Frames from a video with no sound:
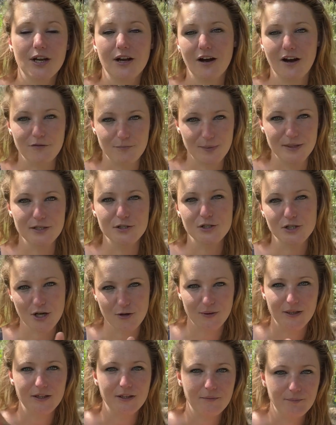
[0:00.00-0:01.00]
I've been
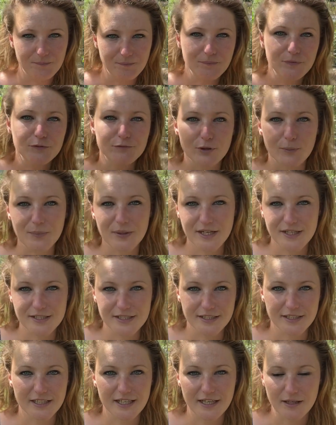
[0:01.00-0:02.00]
sowing them
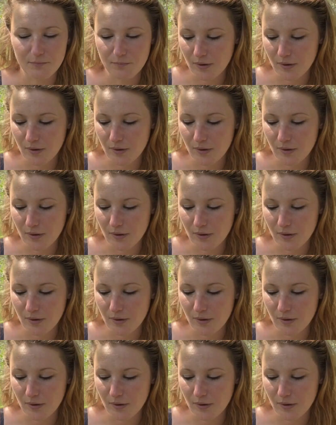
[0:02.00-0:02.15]
repeatedly.